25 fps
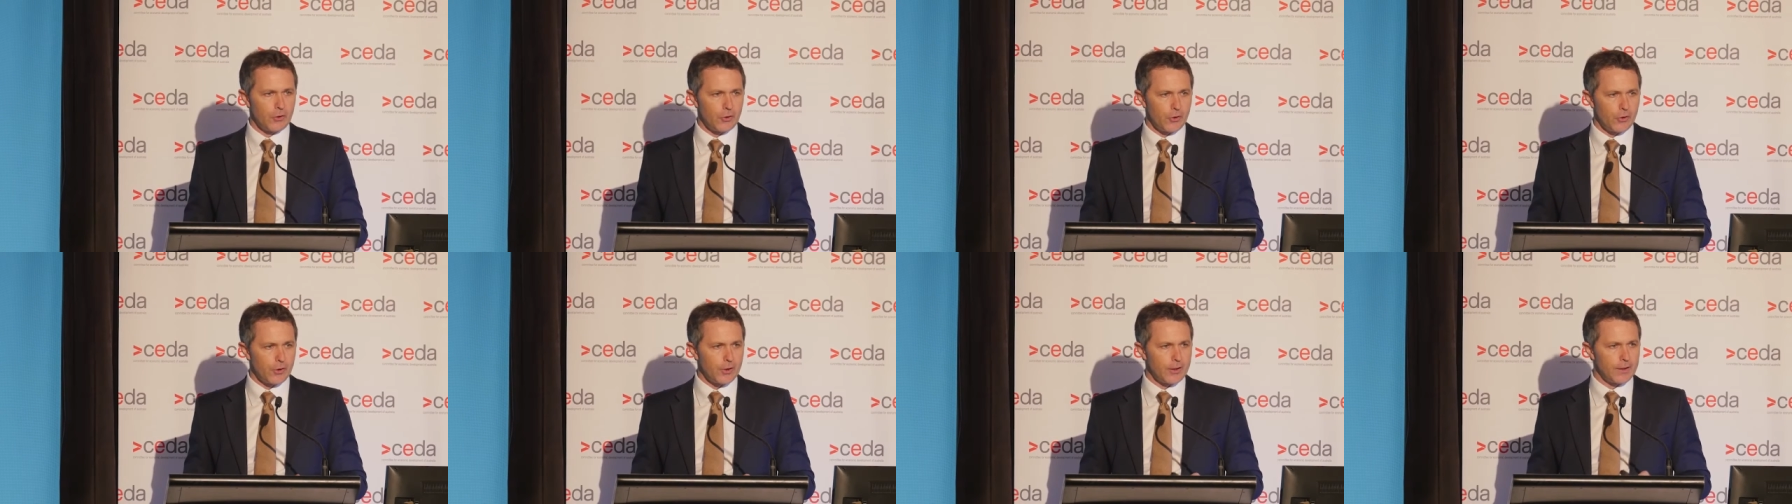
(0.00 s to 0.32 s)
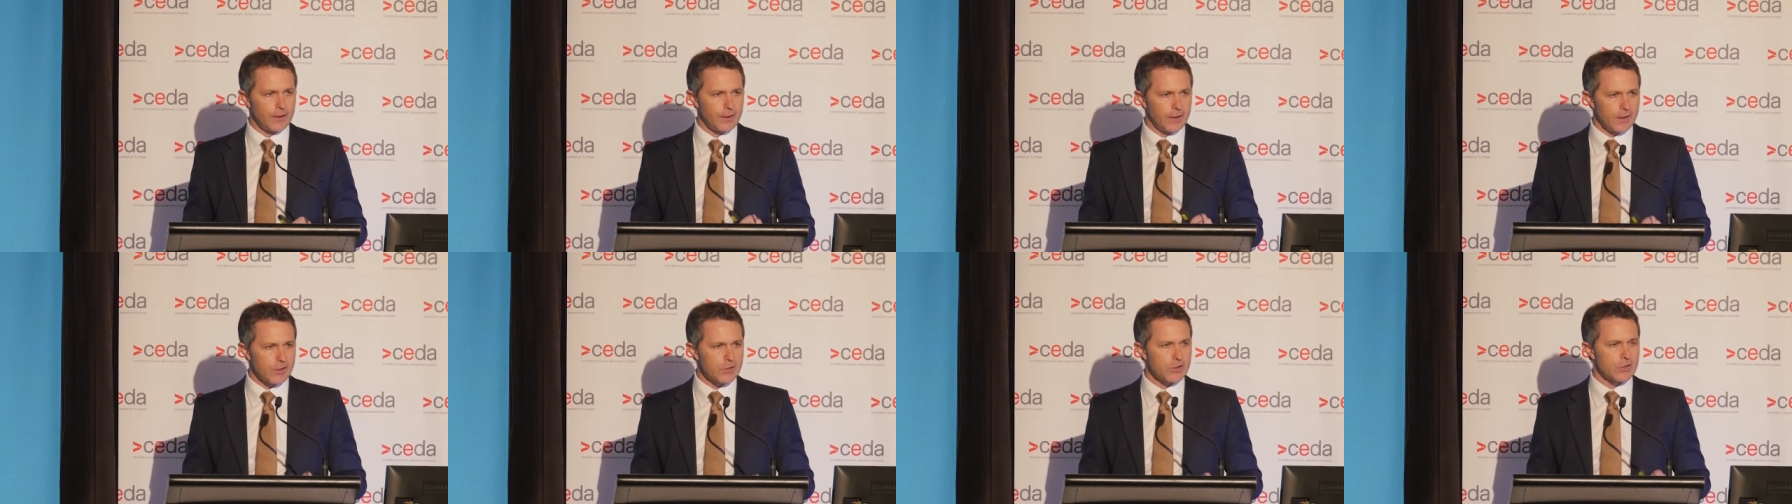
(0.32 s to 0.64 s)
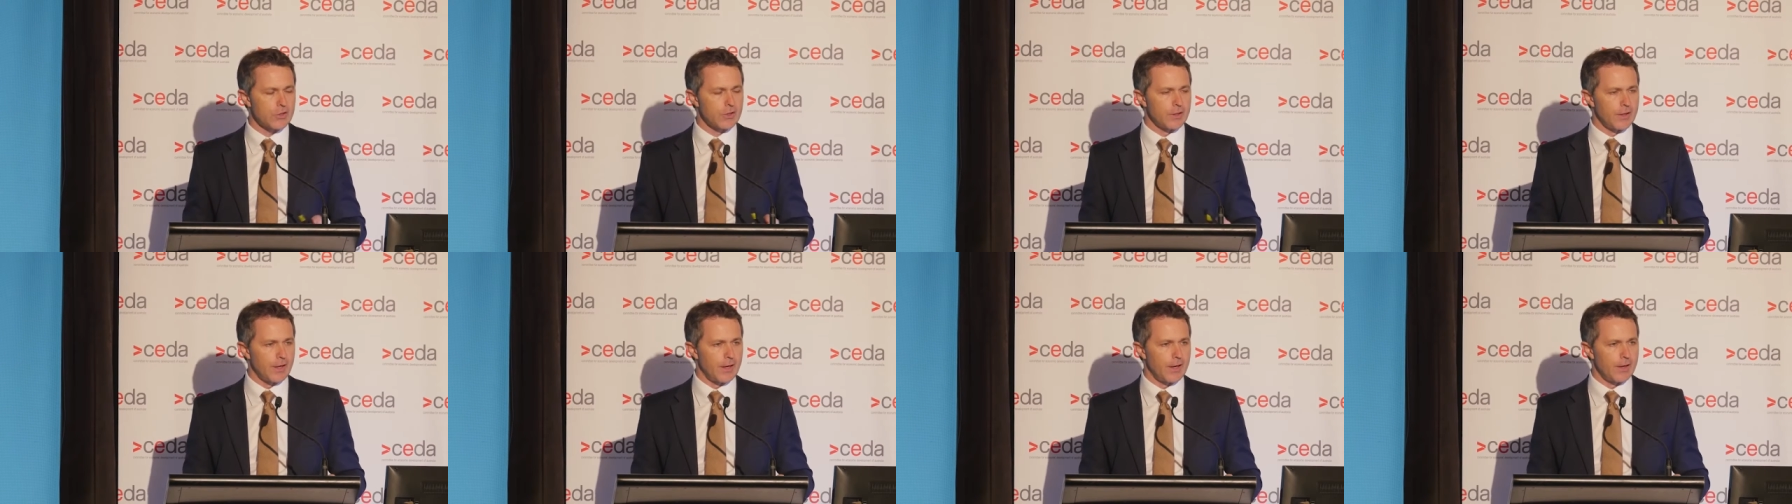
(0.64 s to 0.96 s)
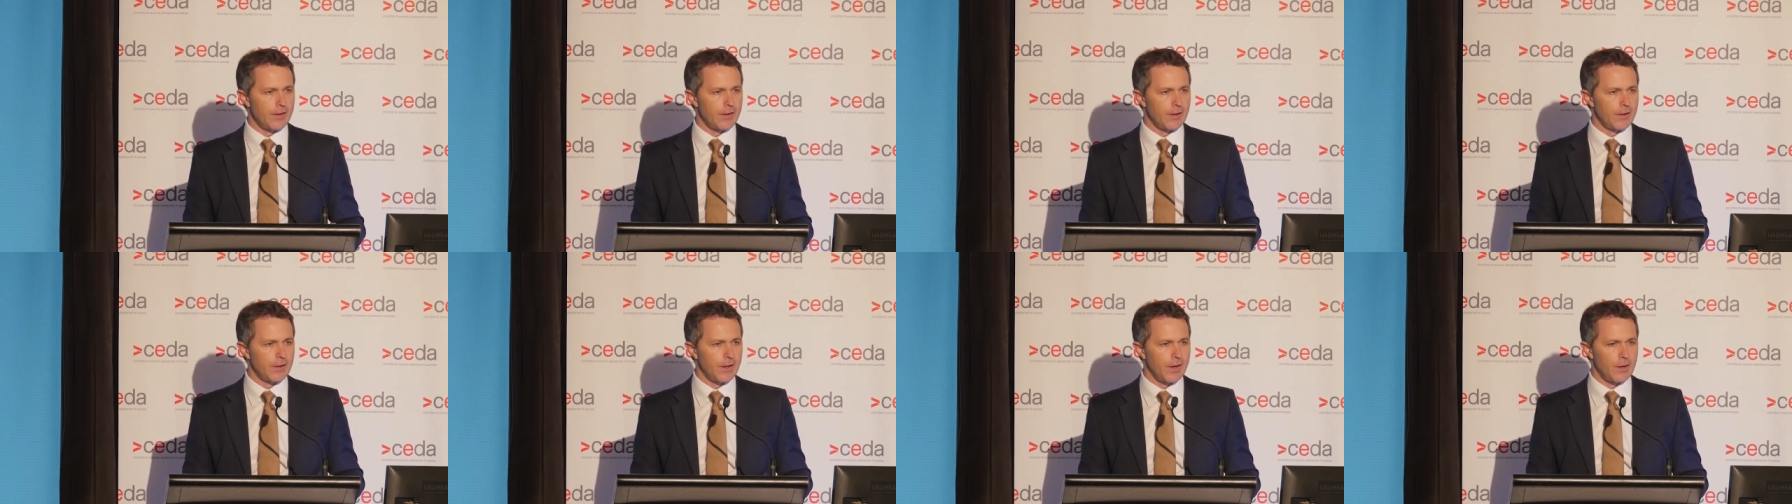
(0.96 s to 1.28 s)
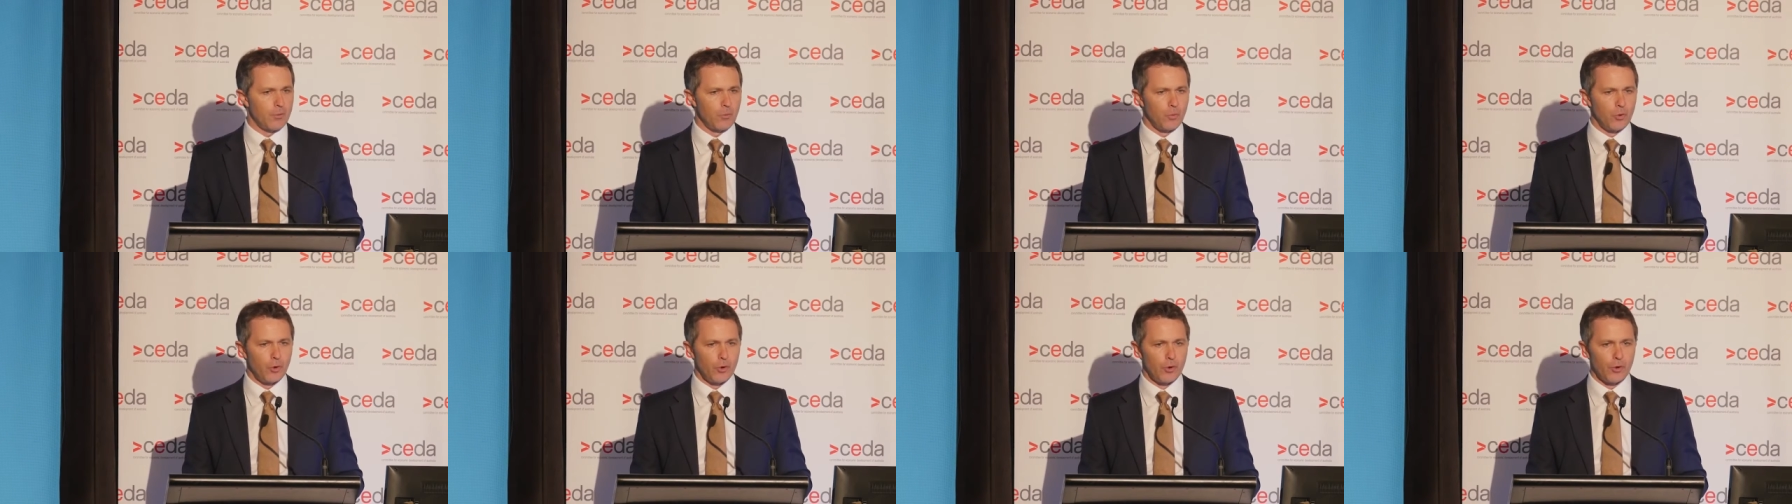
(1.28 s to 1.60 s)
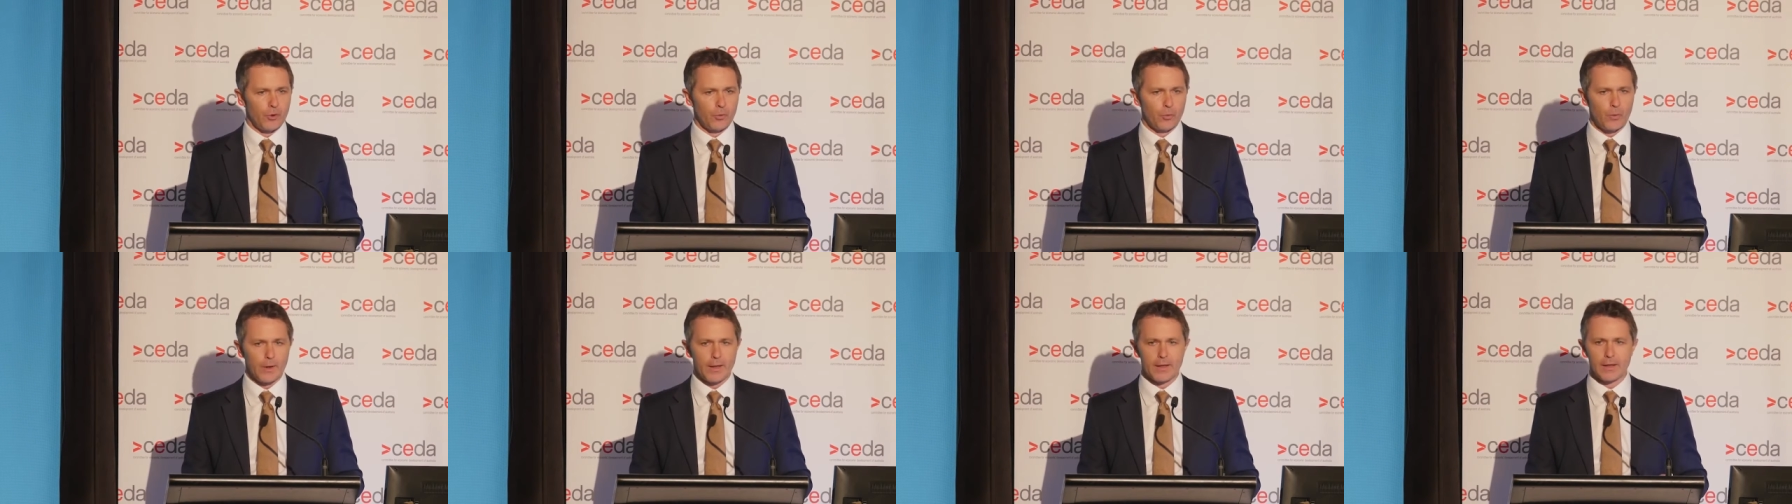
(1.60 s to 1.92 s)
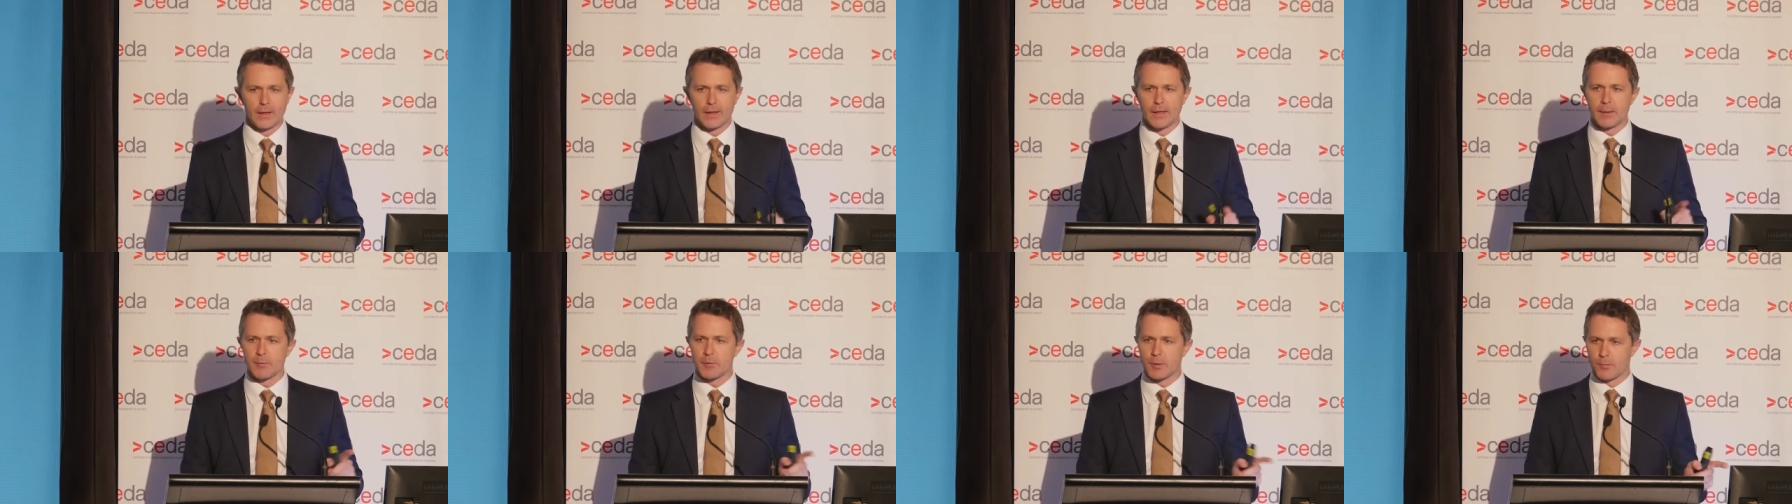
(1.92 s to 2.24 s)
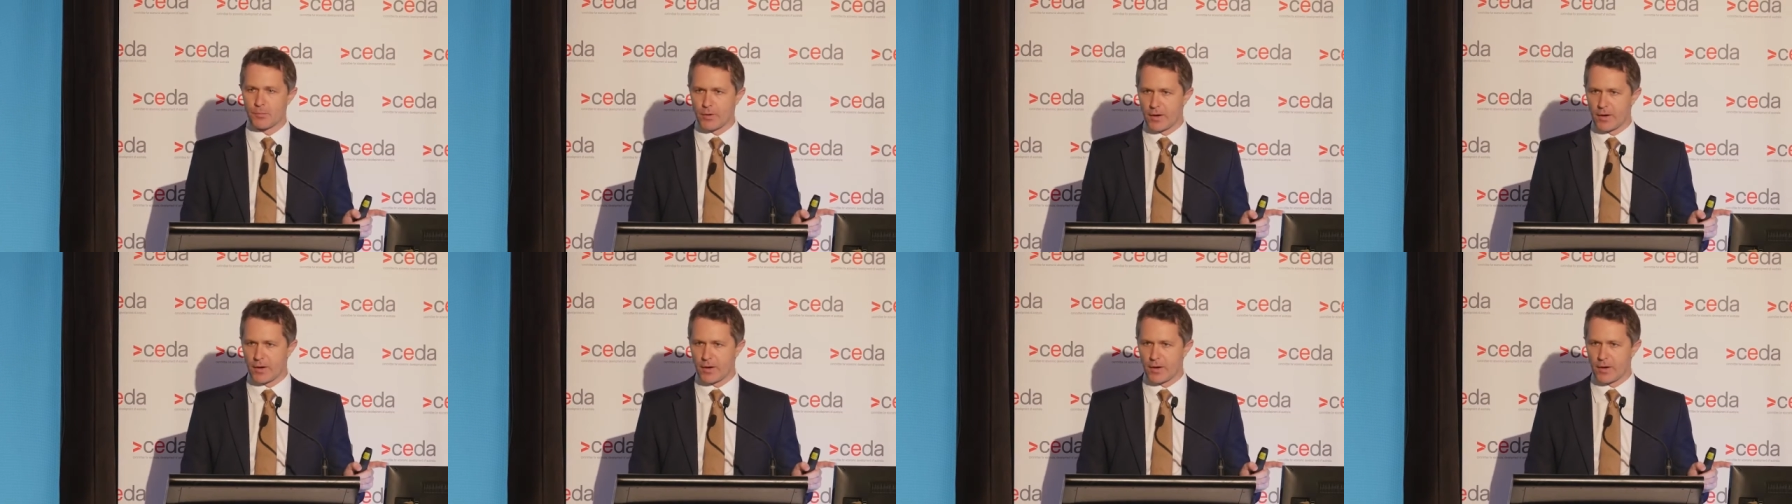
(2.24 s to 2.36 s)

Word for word: earning less today than they were when Lehman